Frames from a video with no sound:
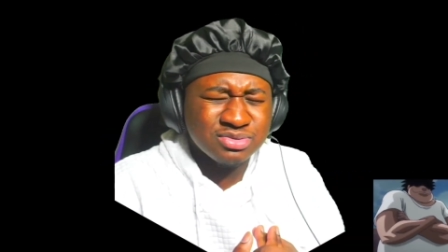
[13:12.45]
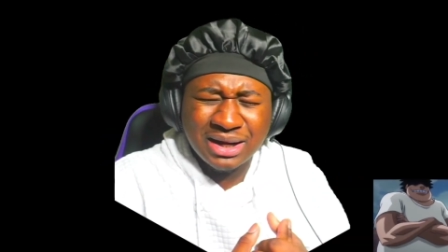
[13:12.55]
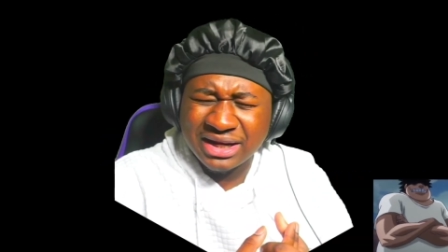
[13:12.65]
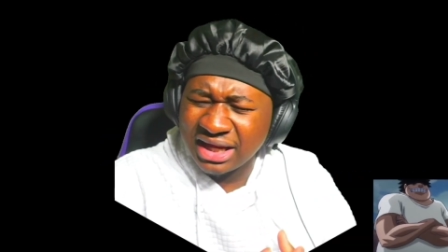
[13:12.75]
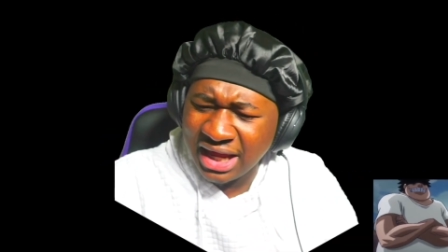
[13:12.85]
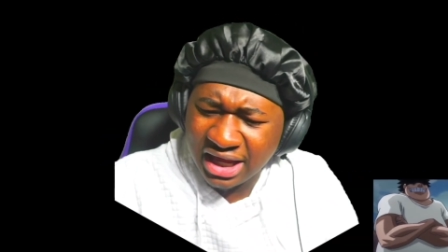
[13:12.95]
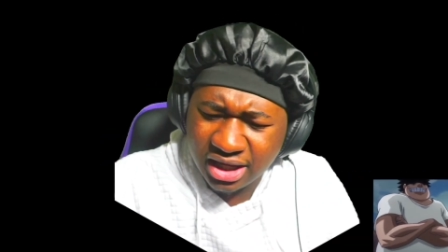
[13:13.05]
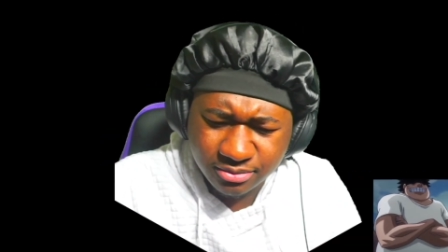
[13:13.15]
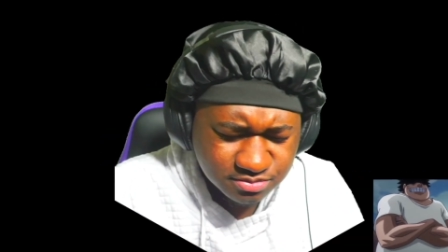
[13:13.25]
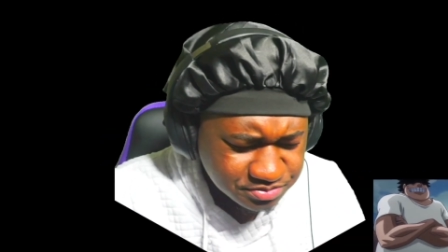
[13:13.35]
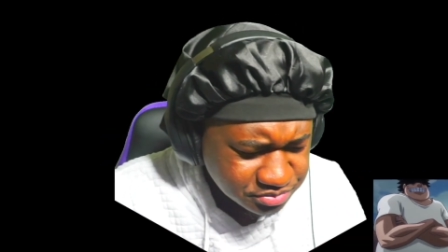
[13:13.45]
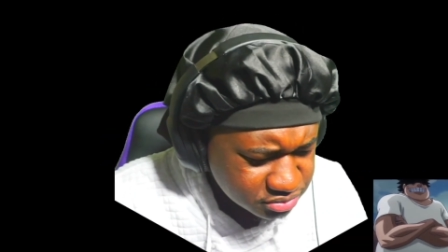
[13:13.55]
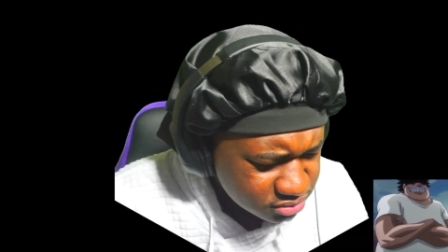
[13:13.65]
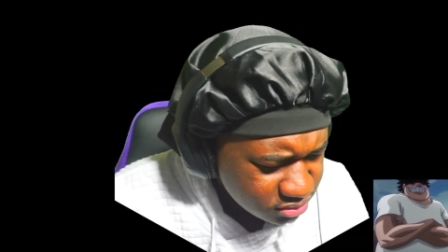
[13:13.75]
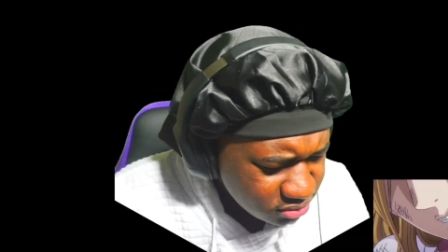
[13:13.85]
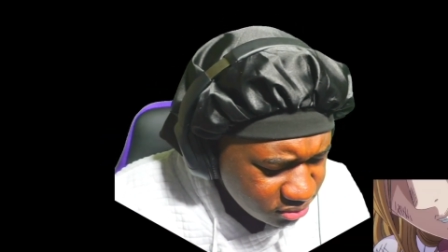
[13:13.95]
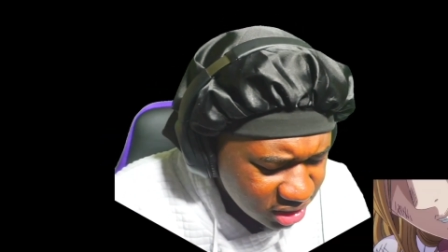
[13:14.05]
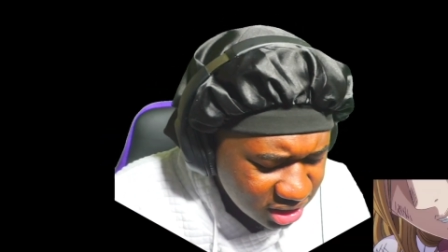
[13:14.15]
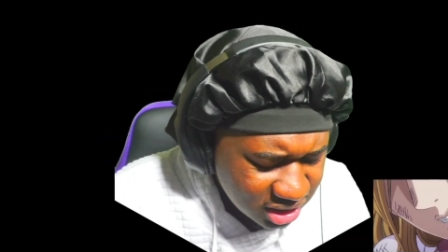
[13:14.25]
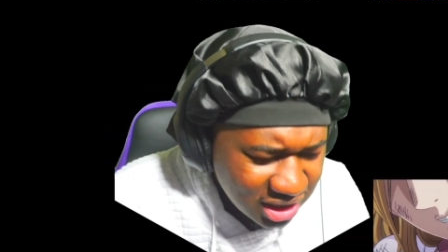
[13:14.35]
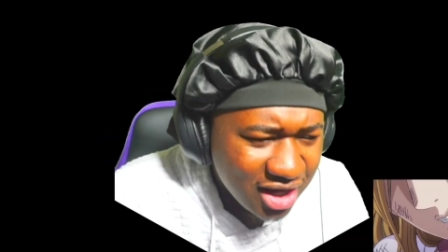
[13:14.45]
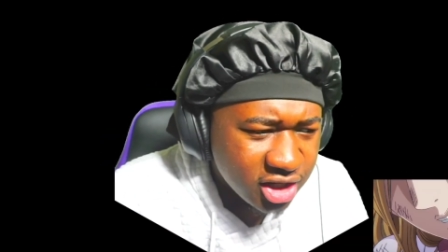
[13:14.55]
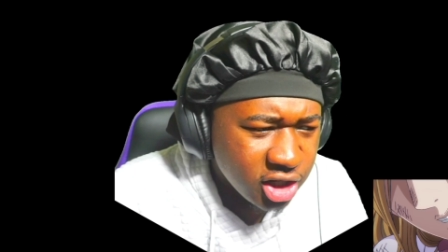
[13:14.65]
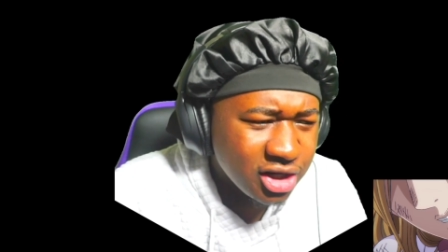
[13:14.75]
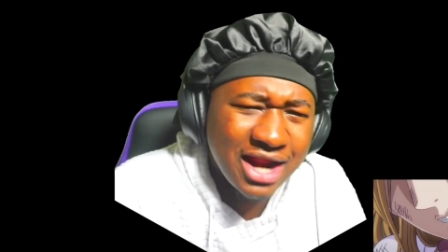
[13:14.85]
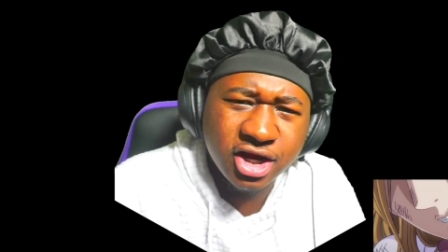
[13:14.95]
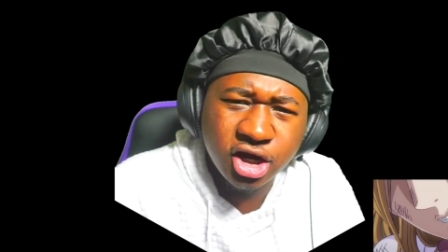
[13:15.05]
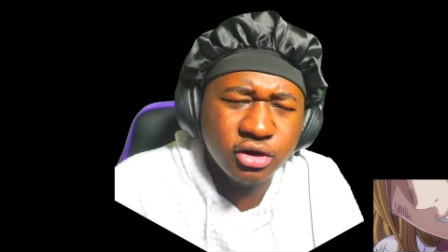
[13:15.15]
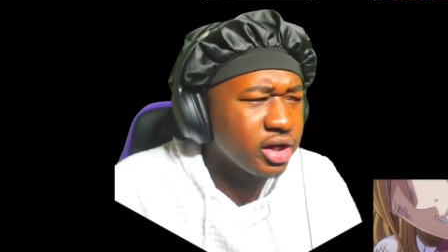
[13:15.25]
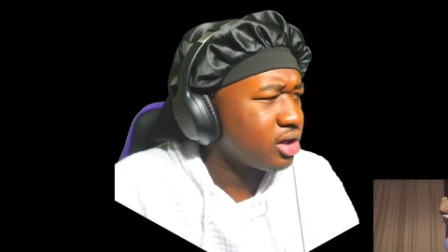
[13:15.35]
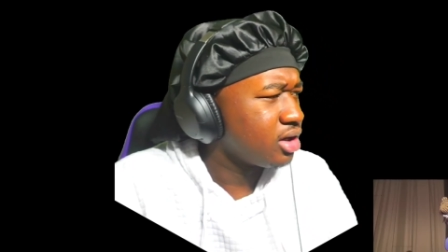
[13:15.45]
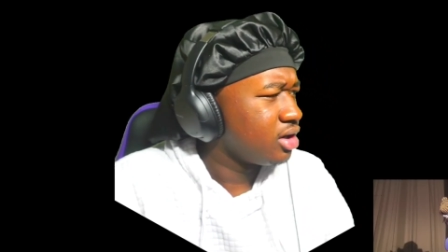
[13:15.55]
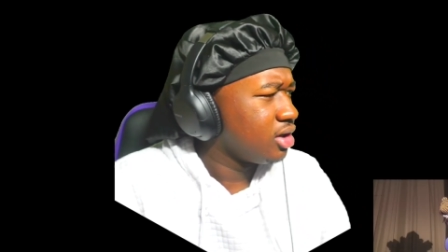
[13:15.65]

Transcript: my nigga name? Katakuri? Katakuri?